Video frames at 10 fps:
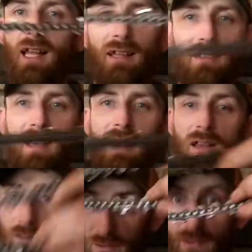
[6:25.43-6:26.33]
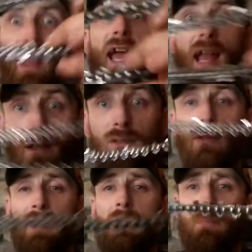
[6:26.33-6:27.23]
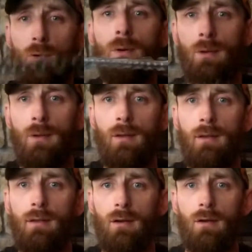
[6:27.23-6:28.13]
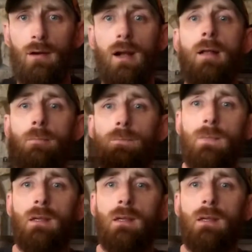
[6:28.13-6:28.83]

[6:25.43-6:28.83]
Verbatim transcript: it's it's that simple. All right.